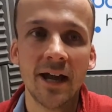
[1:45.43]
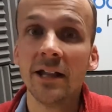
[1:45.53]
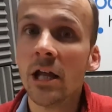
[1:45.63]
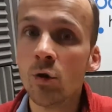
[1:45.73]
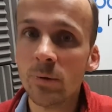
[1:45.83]

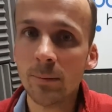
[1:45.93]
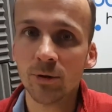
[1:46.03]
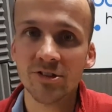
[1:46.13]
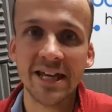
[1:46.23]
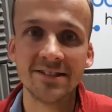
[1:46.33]
allow
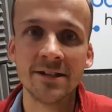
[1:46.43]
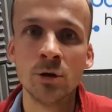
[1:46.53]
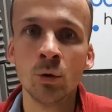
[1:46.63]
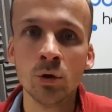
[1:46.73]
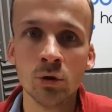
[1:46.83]
people to get to
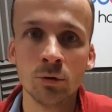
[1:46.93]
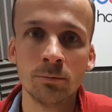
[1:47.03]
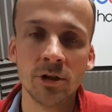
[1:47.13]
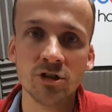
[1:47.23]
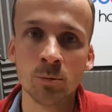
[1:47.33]
know you
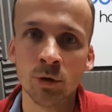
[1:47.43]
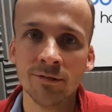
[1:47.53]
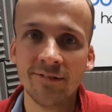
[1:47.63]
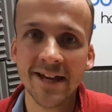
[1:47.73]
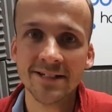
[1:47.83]
much more
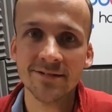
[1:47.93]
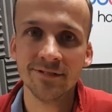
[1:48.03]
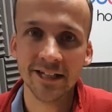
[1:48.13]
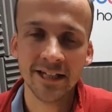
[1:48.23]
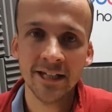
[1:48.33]

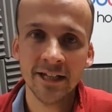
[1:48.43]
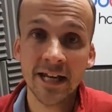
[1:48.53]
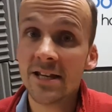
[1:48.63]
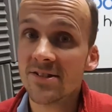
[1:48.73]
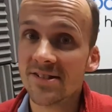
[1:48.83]
effectively.
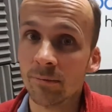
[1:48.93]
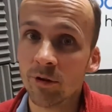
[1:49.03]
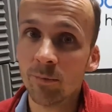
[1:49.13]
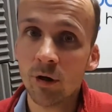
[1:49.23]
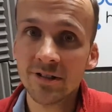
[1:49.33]
And that's the same
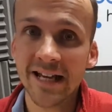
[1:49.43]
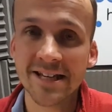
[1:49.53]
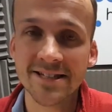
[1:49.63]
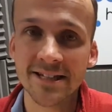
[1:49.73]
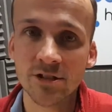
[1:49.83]
with
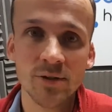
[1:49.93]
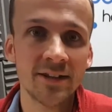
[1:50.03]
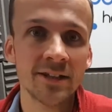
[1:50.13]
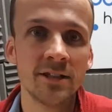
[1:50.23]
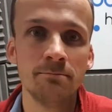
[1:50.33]
podcasting. So I
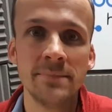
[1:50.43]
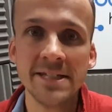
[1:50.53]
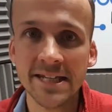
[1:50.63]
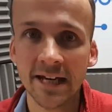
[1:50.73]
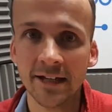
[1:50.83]
think that
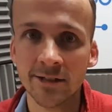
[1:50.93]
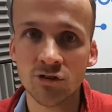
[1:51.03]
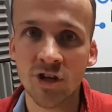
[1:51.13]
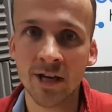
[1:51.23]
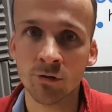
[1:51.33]
media in
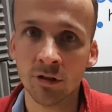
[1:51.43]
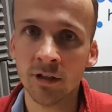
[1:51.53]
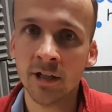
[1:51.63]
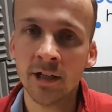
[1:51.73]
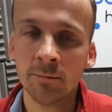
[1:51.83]
general,
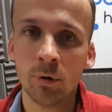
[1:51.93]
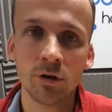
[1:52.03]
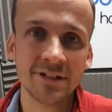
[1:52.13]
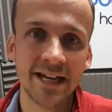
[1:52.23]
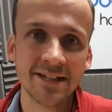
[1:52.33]

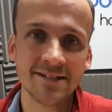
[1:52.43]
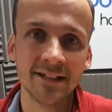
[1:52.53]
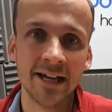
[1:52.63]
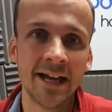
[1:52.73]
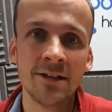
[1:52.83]

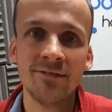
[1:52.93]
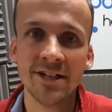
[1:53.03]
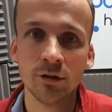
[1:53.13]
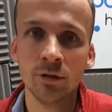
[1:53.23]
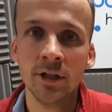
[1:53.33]
podcasting and
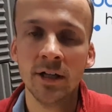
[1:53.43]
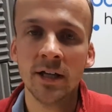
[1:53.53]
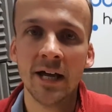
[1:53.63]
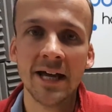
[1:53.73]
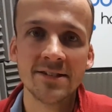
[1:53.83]
video,
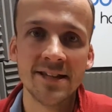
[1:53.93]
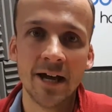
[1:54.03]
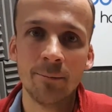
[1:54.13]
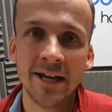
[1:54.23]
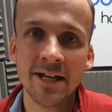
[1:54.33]
has
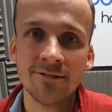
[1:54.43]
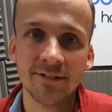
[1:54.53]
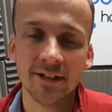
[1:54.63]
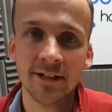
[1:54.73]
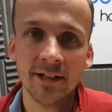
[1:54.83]
that
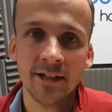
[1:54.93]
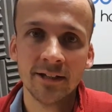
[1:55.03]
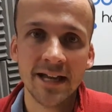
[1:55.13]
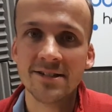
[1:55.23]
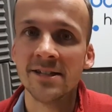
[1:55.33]
benefit.
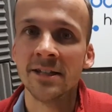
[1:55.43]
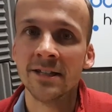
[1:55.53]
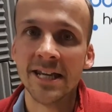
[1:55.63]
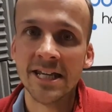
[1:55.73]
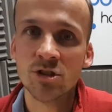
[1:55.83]
That's the
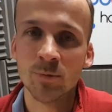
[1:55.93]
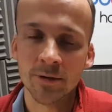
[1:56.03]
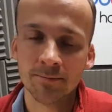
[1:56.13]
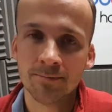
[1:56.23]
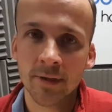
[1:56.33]

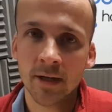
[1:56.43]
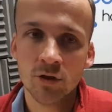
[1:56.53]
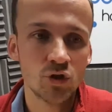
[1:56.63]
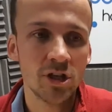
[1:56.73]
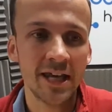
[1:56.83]
engagement.
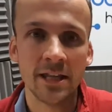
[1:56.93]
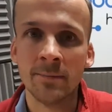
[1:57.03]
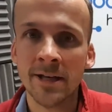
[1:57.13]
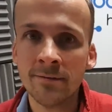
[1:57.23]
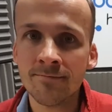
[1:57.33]
So you get
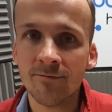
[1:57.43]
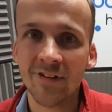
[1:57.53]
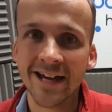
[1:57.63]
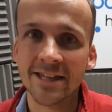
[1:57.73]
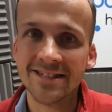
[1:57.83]
them in
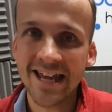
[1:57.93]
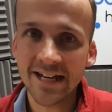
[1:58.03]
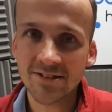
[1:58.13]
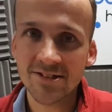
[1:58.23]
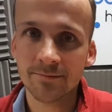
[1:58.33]
via the
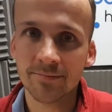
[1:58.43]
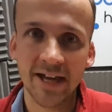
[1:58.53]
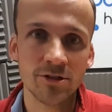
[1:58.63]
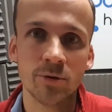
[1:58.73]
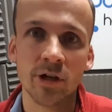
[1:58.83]
text,
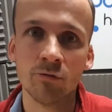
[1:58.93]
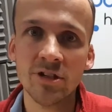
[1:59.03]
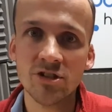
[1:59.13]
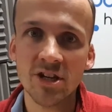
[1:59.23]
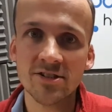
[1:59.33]
that's where your
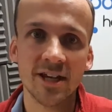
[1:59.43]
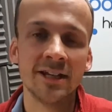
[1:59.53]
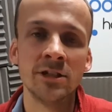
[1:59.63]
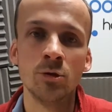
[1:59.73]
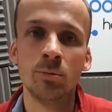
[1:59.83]
reach is, and
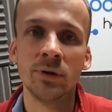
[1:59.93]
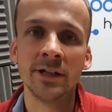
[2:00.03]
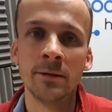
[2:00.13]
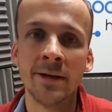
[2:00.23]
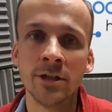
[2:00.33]
then you
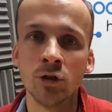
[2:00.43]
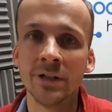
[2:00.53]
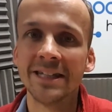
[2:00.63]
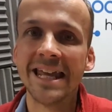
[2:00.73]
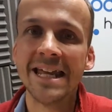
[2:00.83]
bring them in, you
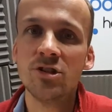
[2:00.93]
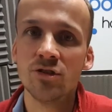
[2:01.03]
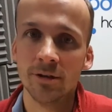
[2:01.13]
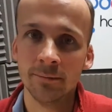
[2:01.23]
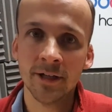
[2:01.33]
engage
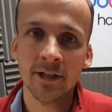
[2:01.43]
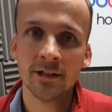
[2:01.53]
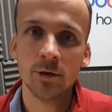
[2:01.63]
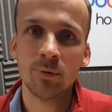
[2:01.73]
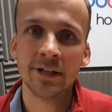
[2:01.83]
them.
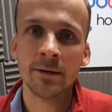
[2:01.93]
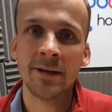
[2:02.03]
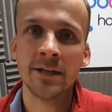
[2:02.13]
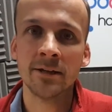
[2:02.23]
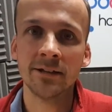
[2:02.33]
You bring them
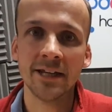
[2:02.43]
in and